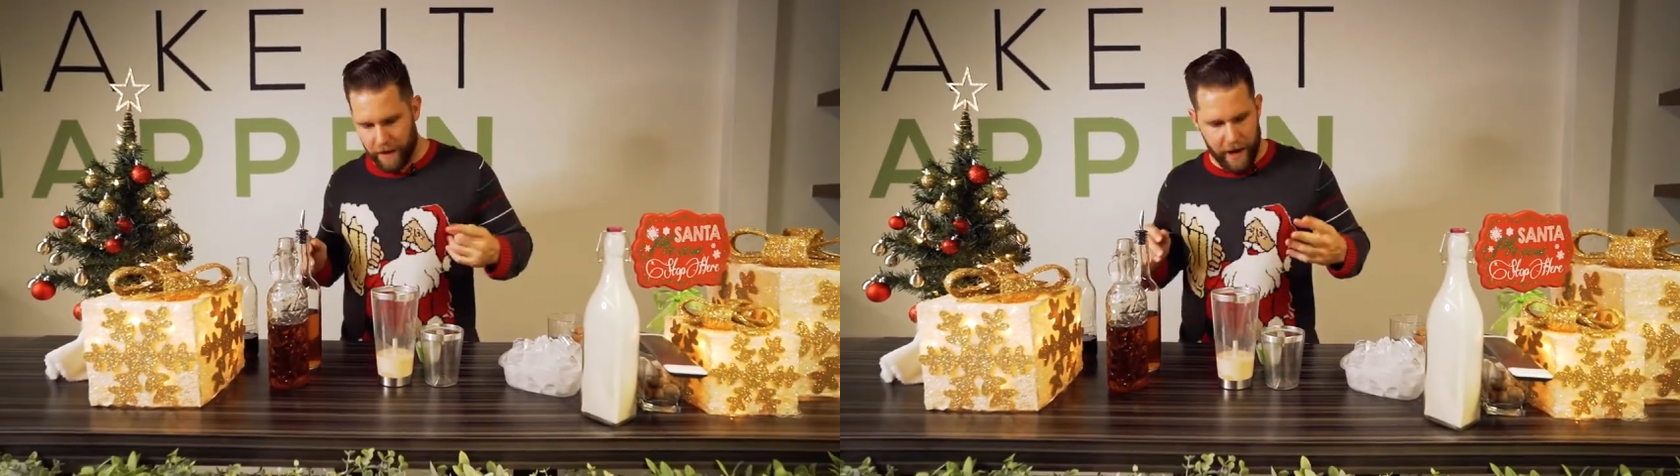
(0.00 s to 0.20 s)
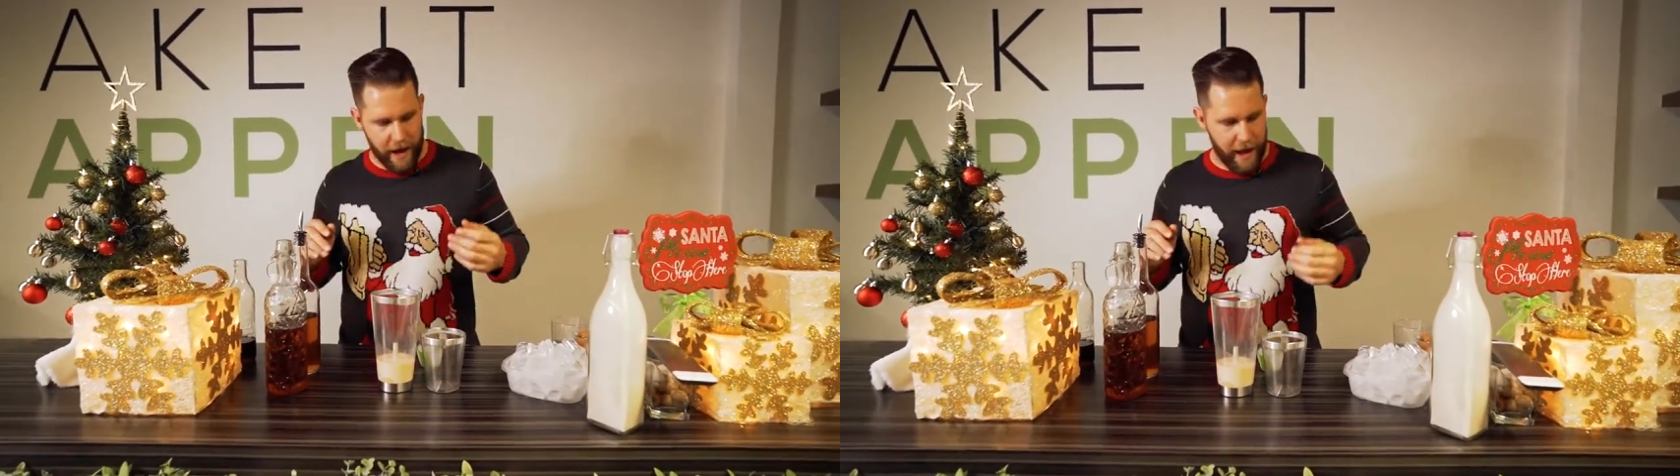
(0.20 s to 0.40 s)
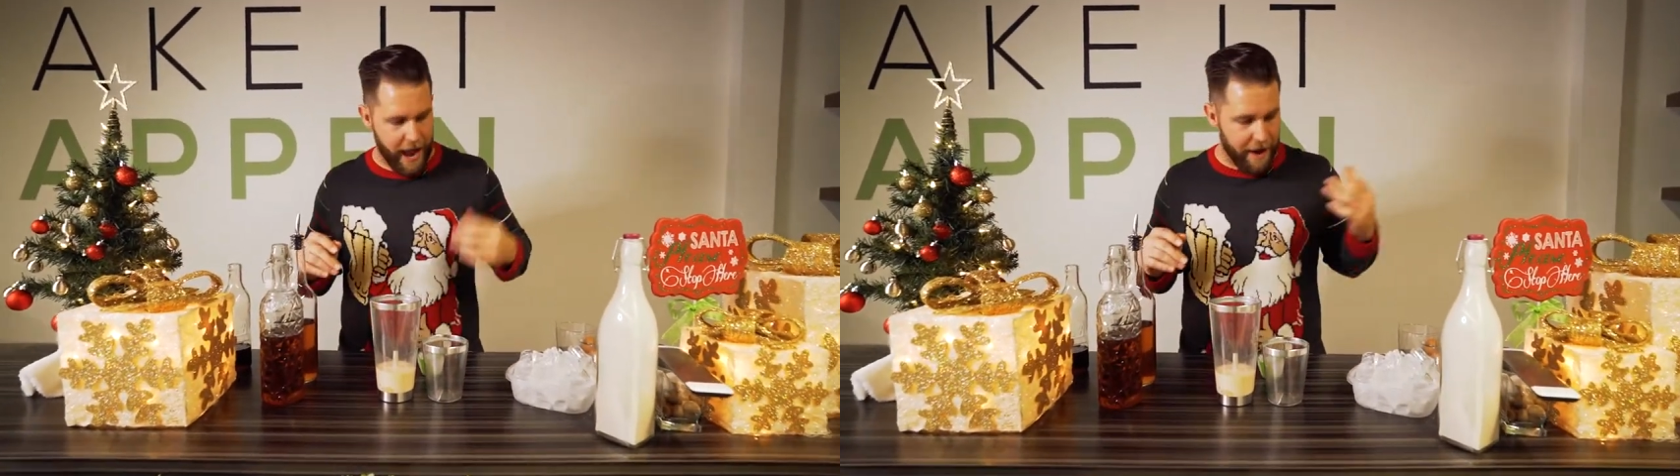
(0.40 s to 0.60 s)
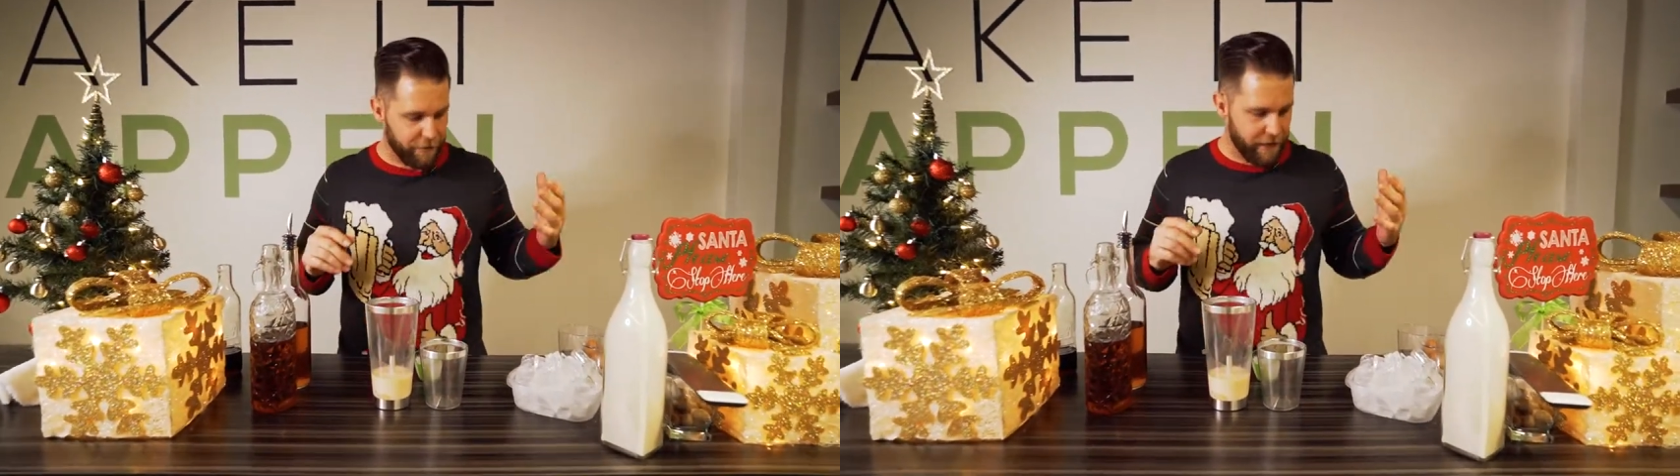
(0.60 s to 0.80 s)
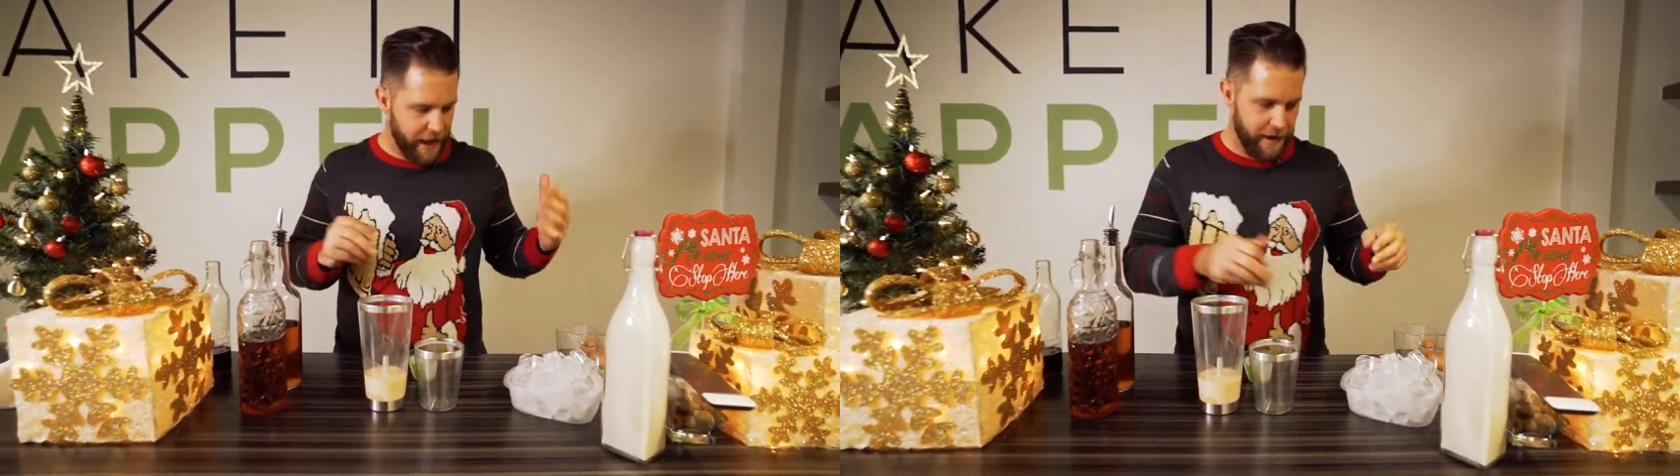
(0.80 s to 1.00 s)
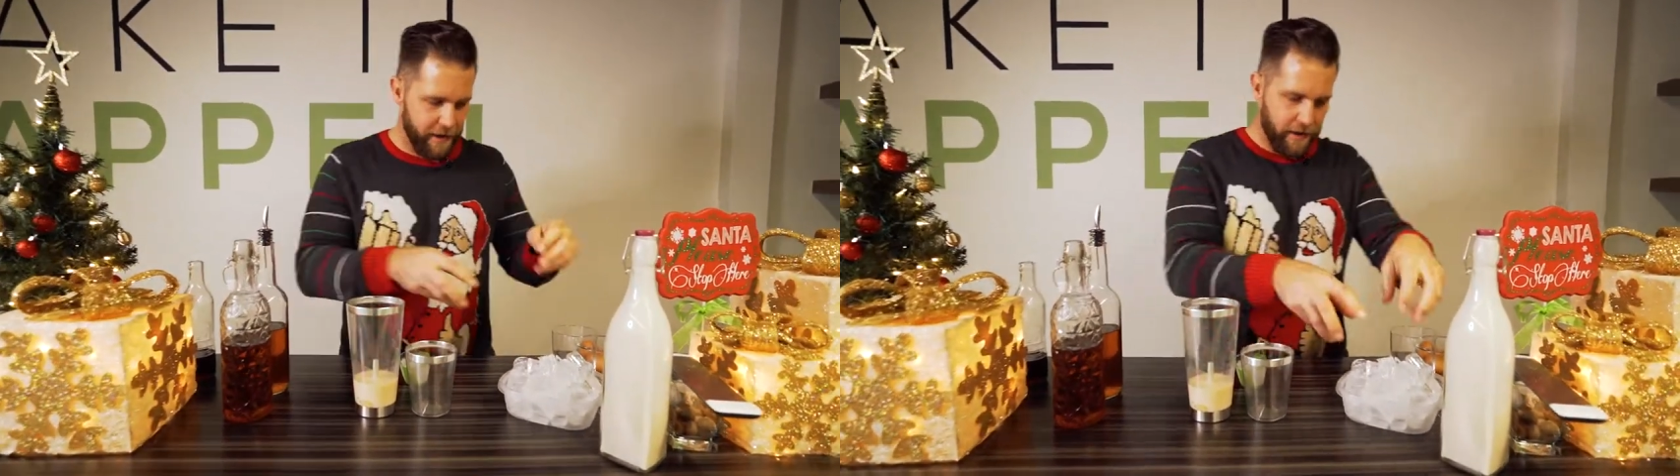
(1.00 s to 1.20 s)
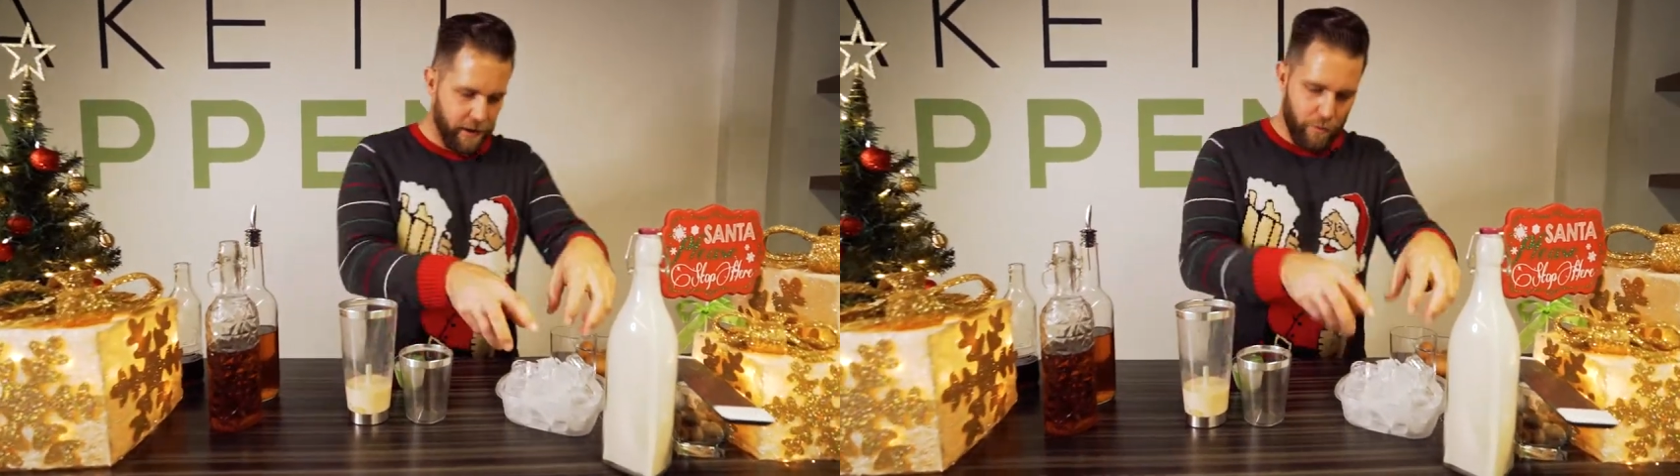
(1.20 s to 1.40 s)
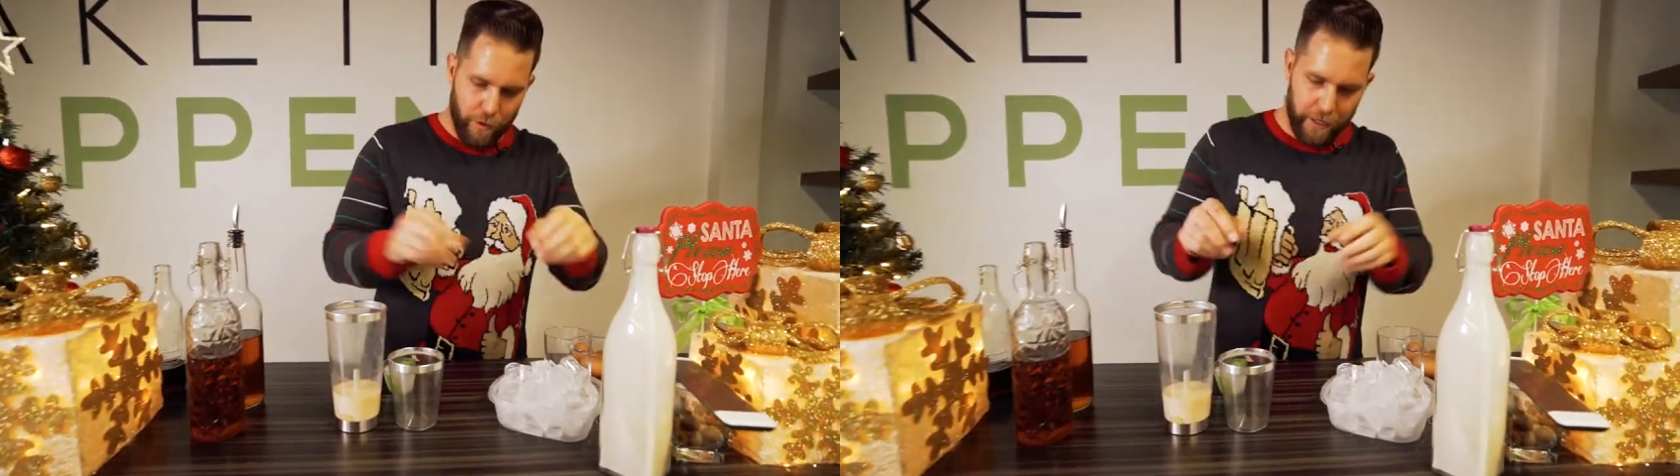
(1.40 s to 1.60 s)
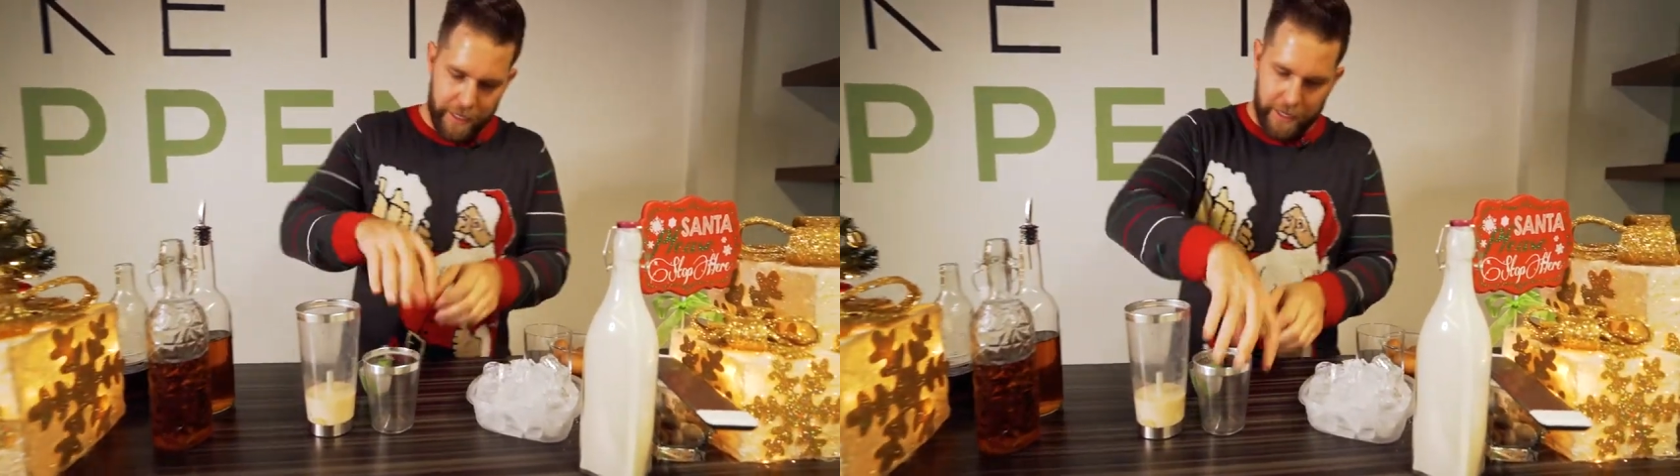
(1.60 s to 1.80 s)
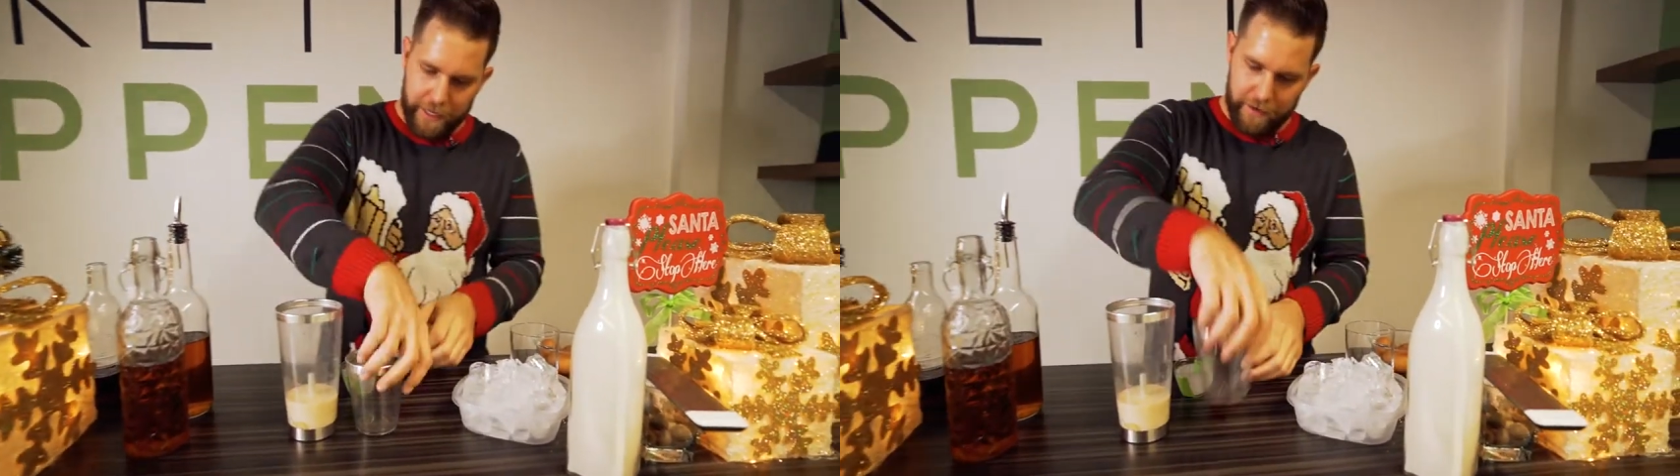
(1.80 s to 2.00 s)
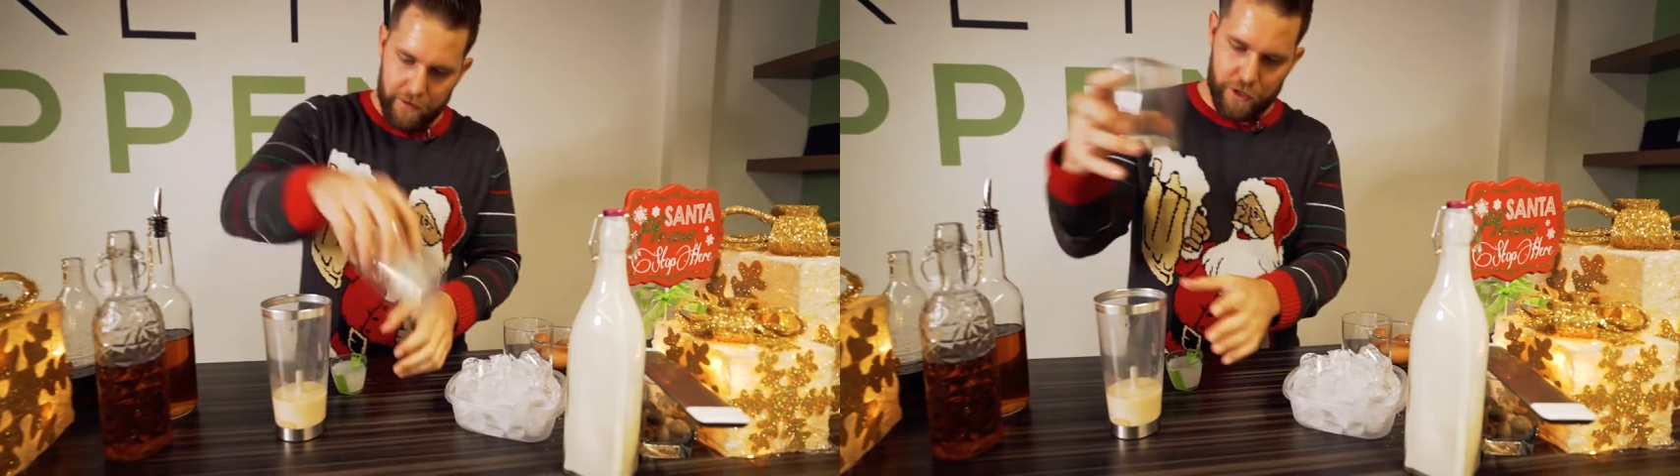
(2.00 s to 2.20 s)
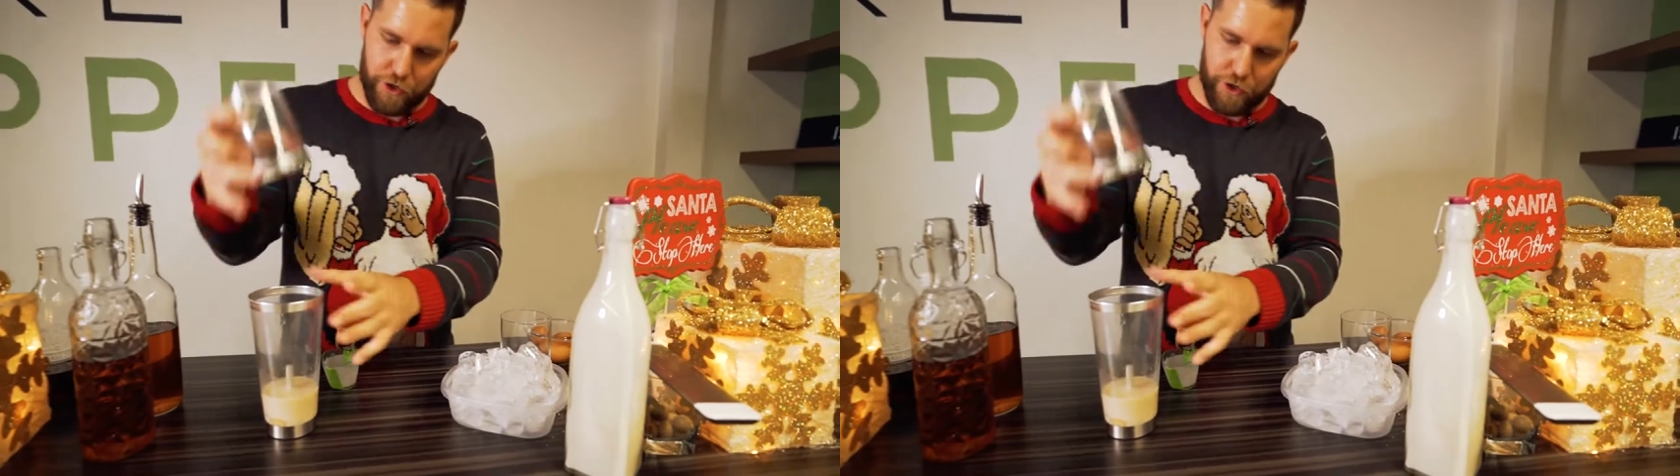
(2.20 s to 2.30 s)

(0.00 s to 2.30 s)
Uh, after that, we're gonna